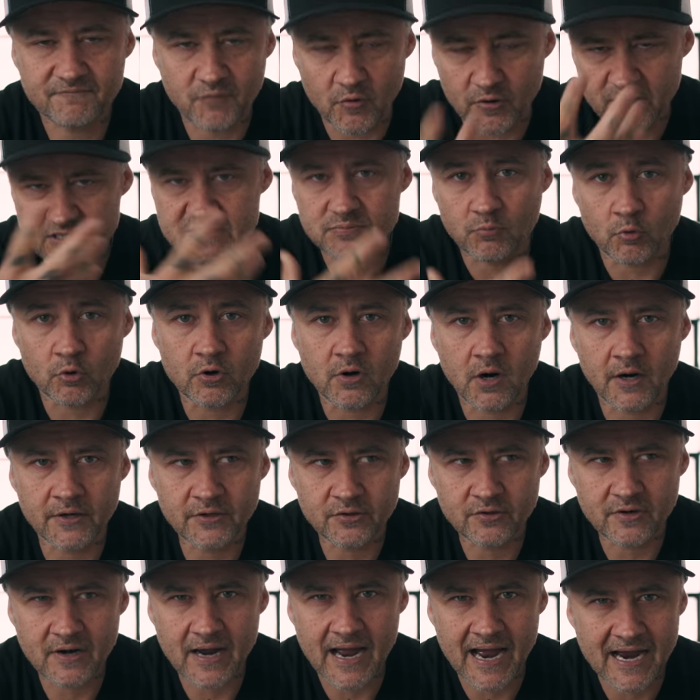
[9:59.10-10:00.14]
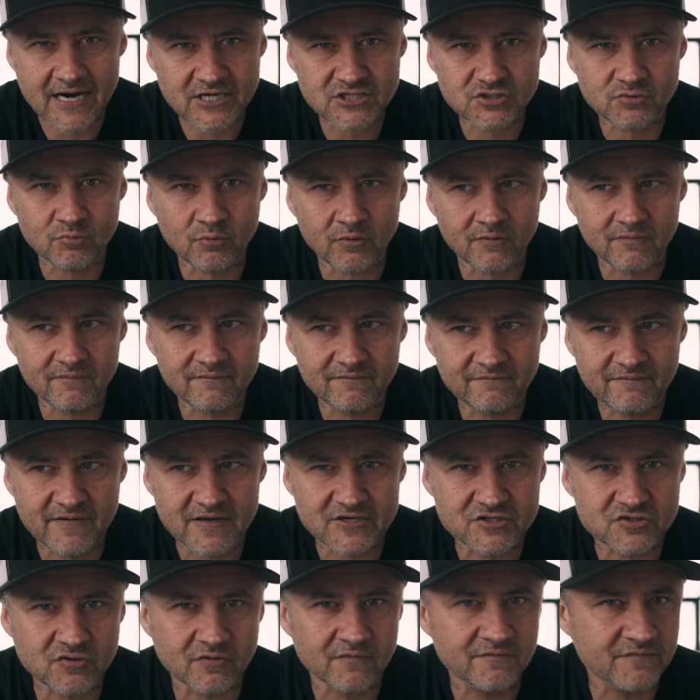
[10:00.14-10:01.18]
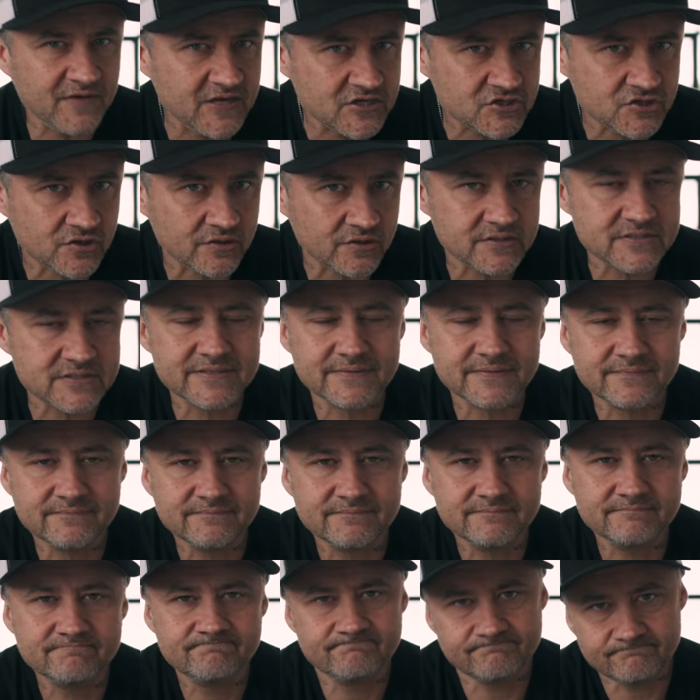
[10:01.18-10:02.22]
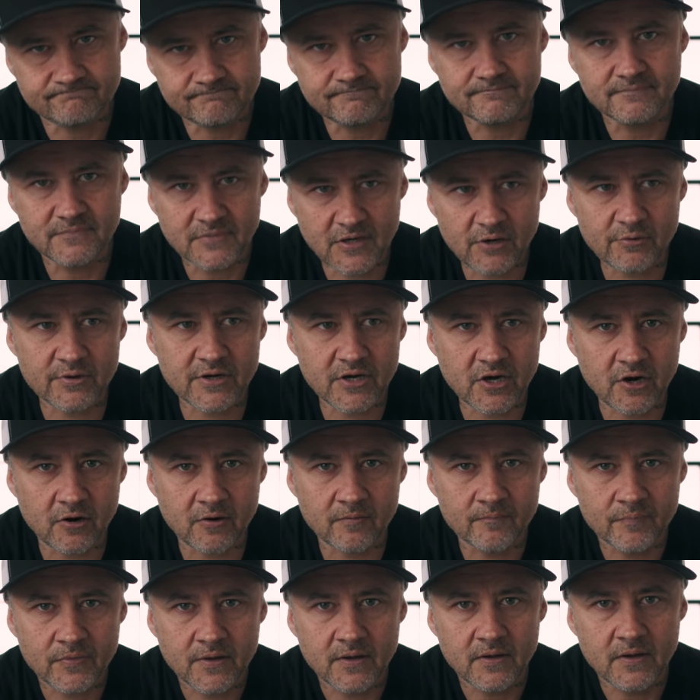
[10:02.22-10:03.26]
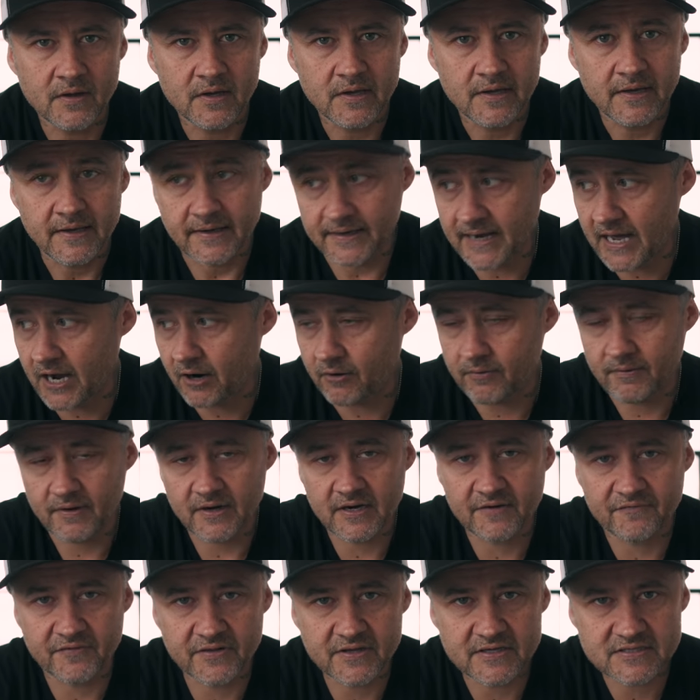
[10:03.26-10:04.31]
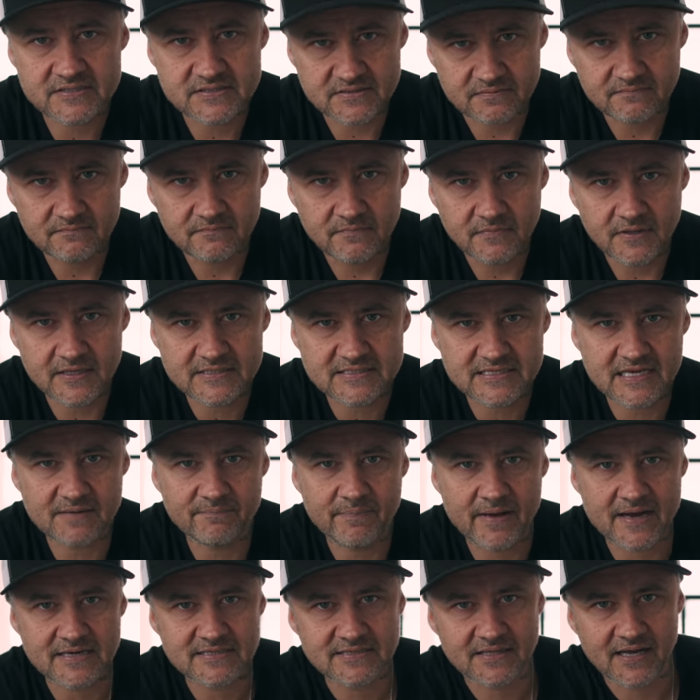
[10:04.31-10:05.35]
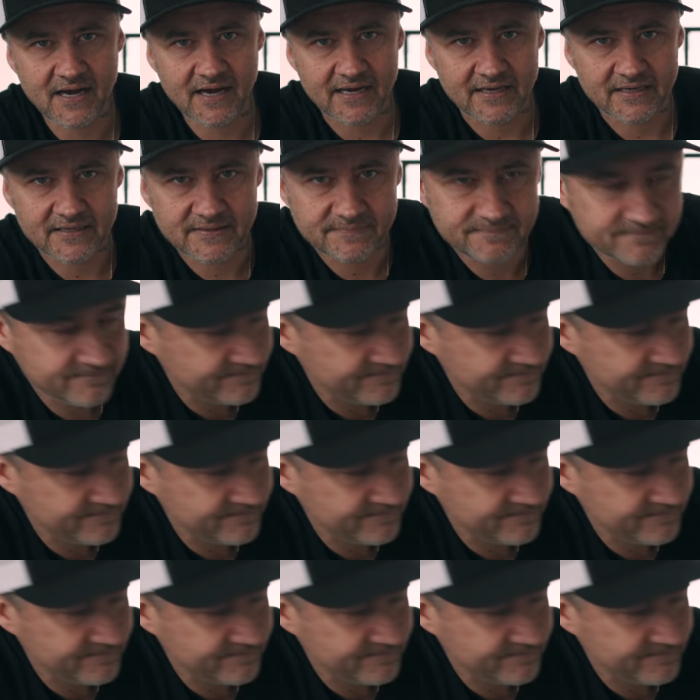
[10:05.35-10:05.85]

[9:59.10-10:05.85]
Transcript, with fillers: and focus more on your actual facial features. There we go. Now, enough of this. Let's get back to the hype.